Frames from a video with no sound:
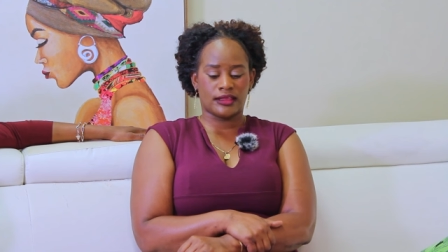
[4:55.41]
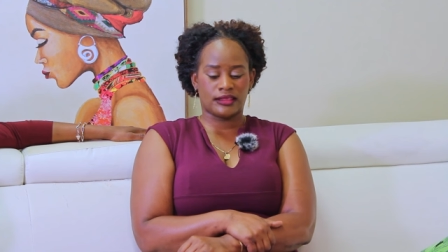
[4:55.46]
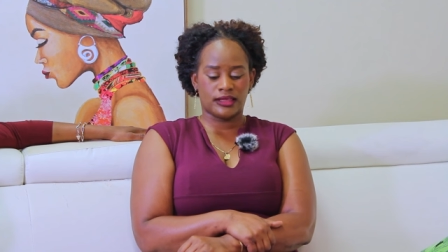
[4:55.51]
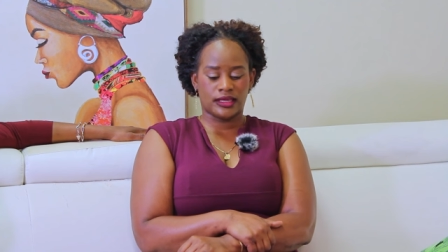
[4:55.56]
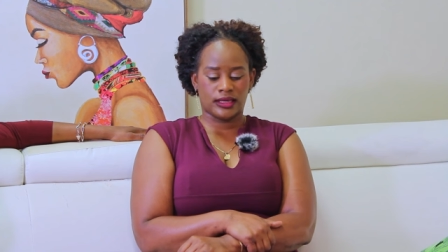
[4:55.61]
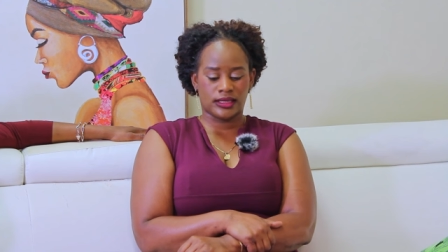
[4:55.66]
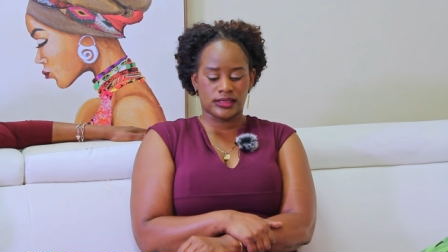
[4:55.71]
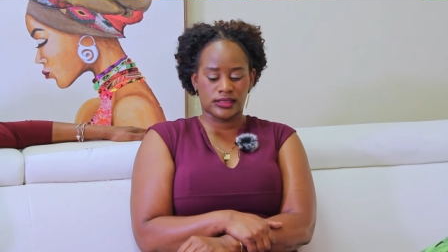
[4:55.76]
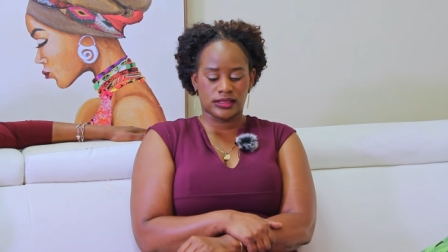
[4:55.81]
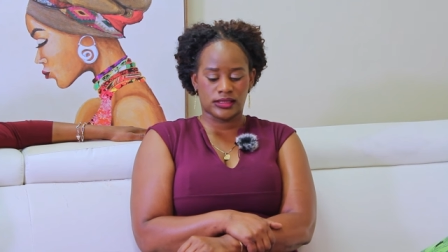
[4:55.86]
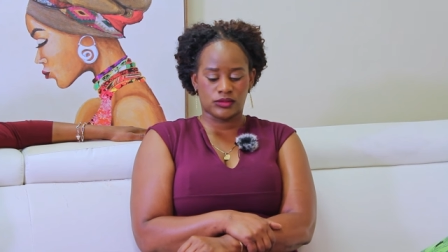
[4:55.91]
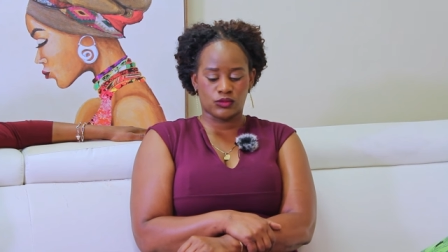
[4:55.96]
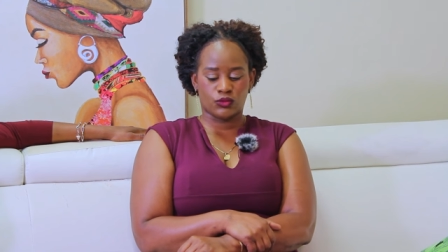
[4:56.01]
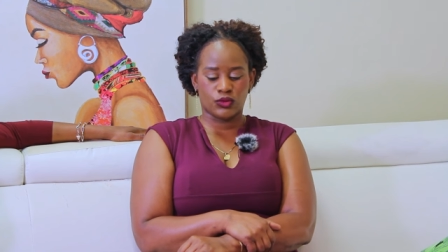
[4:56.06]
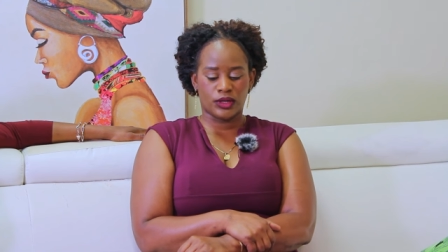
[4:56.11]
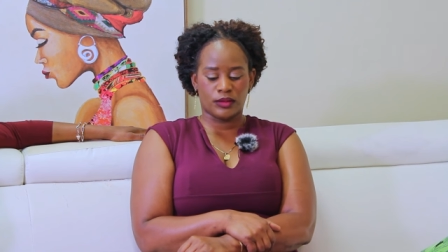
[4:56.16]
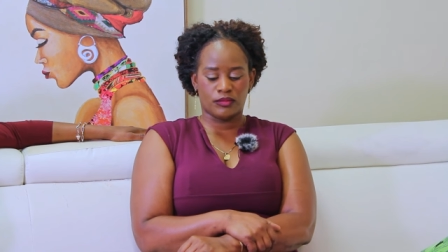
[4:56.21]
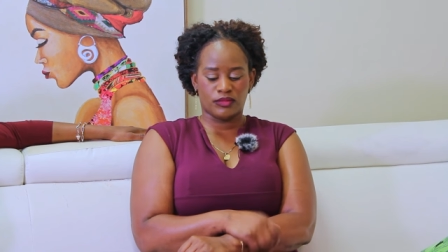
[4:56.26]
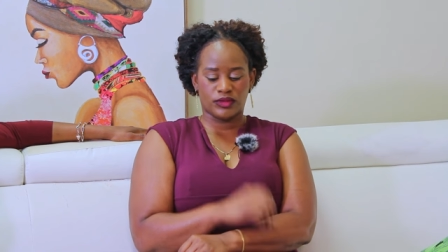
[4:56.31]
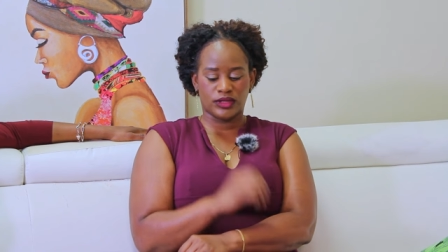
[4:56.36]
I think it's
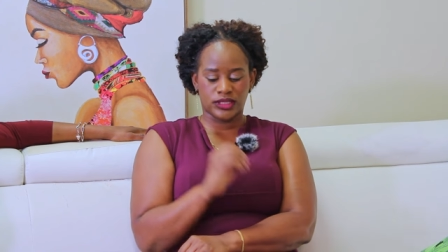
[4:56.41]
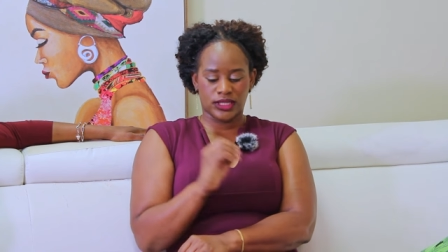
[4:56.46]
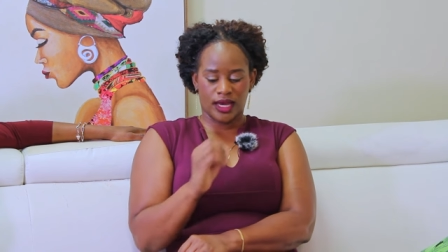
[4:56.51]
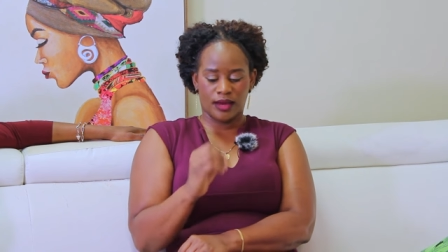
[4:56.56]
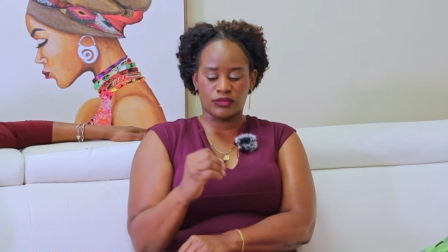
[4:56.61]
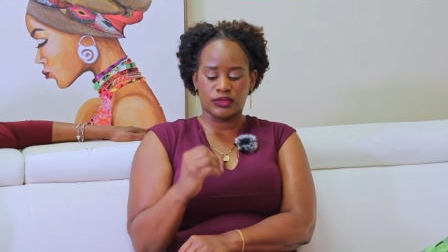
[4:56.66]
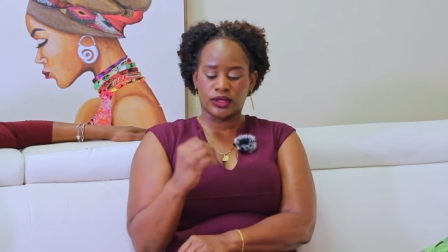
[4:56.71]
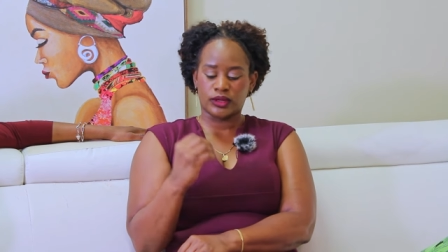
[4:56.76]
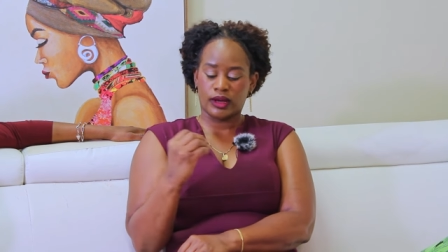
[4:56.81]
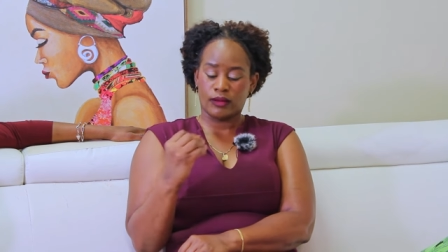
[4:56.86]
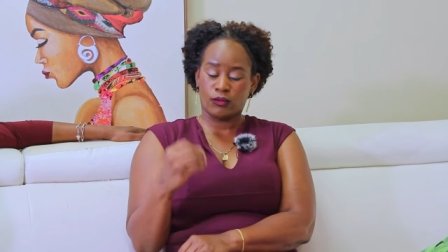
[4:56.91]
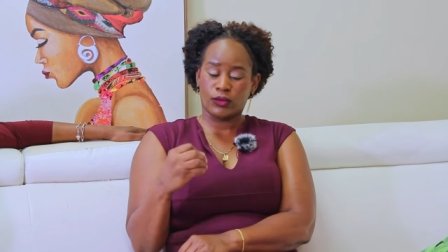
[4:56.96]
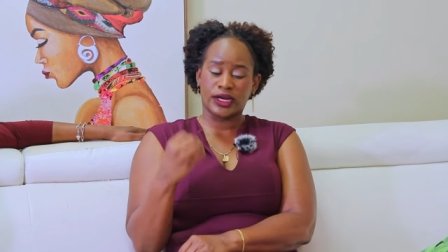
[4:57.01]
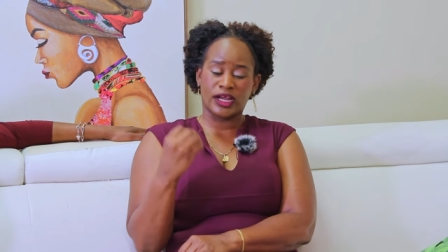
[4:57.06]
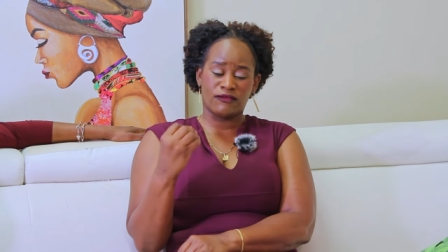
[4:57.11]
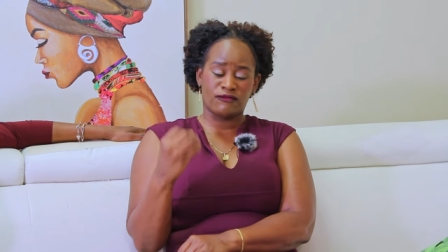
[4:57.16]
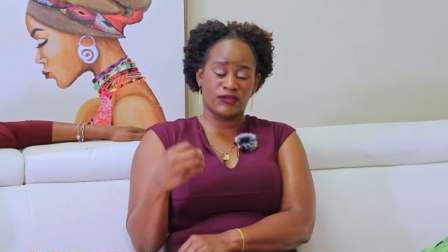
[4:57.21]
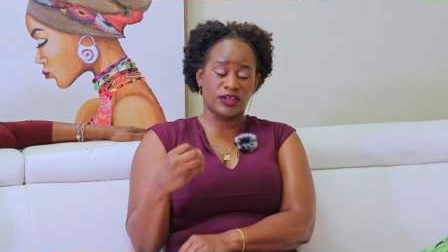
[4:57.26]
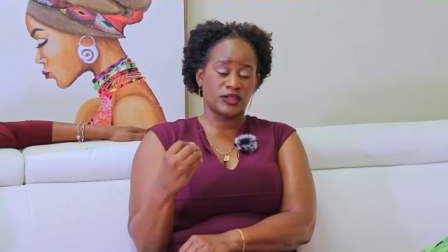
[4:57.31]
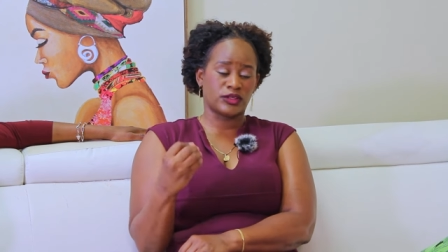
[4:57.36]
when the time that I, when
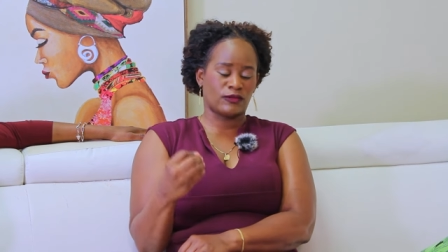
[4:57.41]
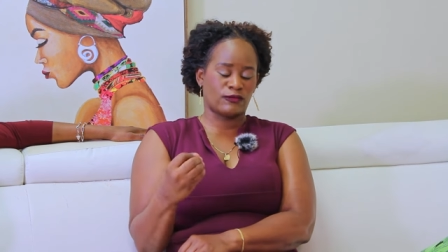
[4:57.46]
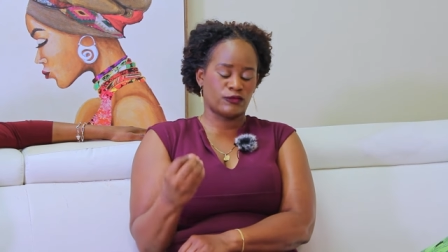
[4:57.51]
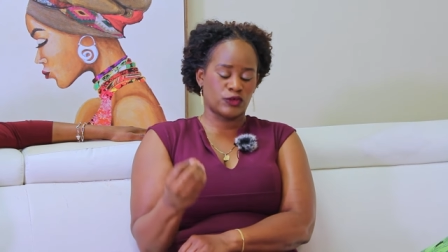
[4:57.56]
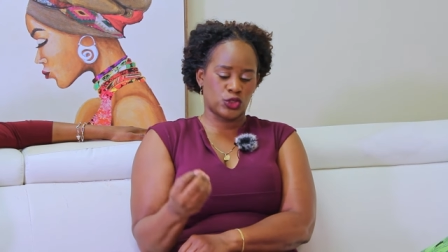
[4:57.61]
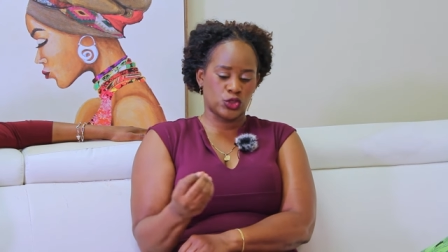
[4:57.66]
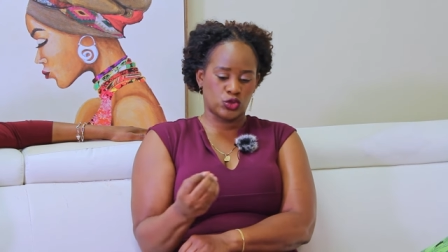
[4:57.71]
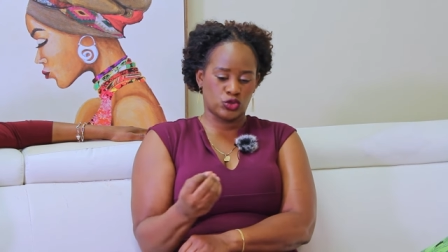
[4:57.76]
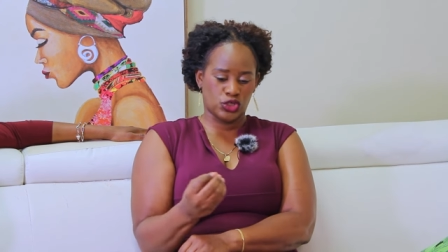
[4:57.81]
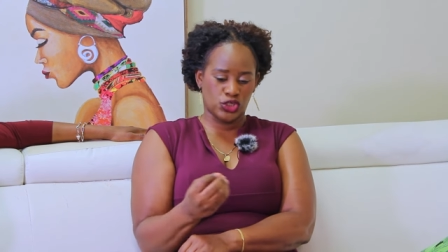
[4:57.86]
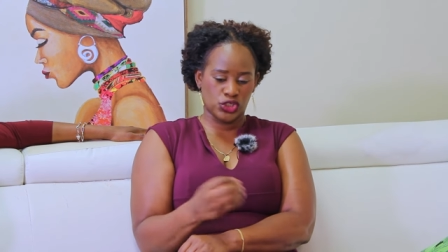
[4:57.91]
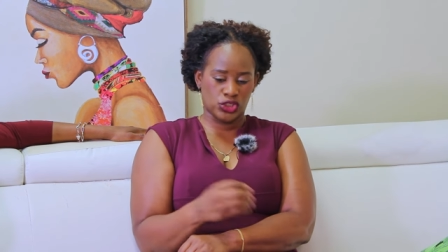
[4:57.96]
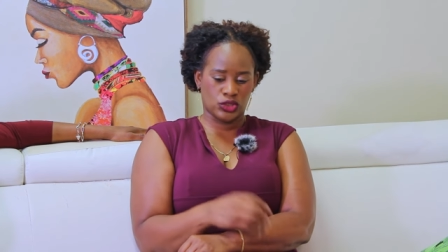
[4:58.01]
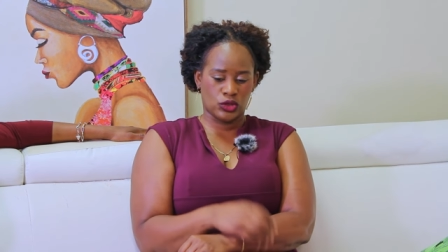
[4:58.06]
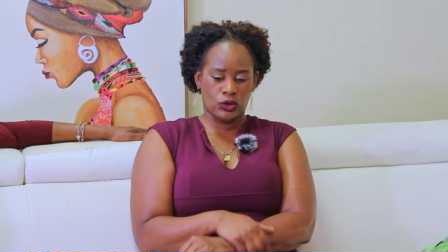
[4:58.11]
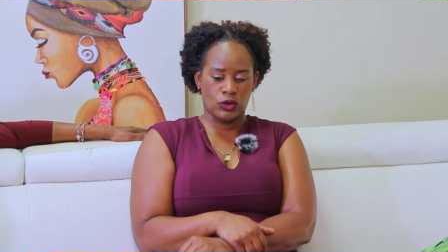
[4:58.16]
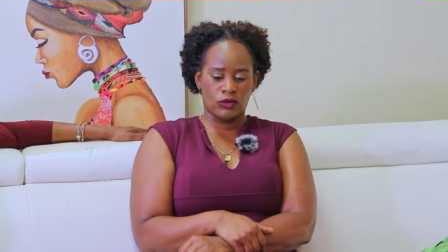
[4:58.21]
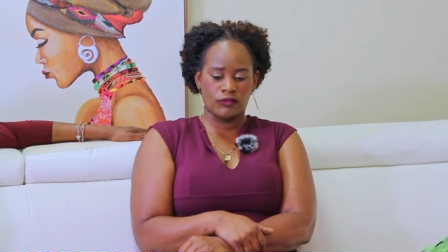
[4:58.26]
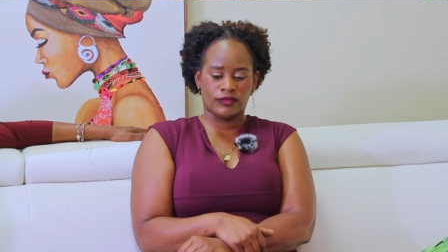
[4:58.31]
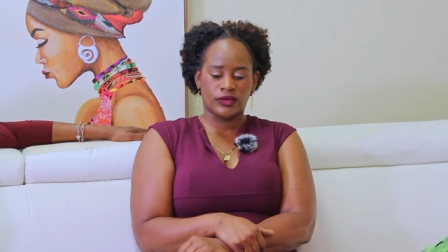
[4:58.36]
I felt the frustration
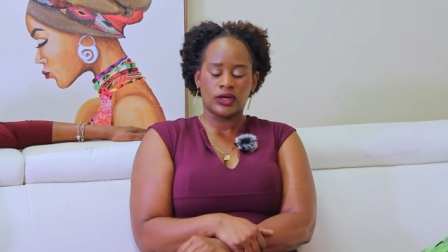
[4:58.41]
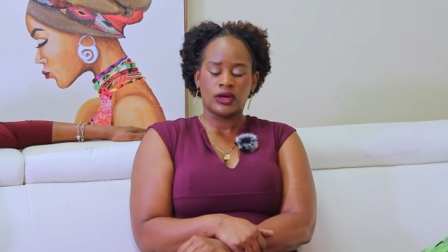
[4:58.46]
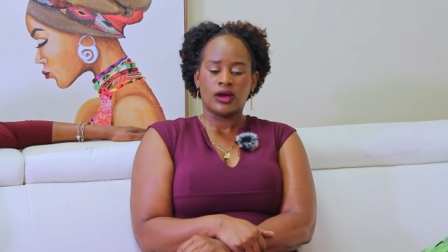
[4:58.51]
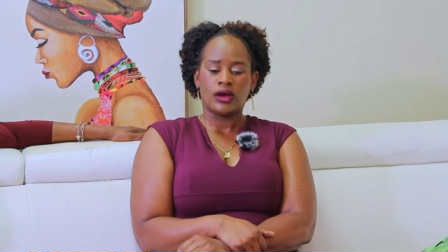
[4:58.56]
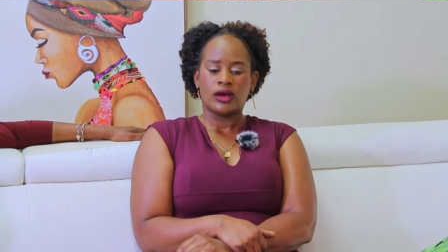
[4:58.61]
of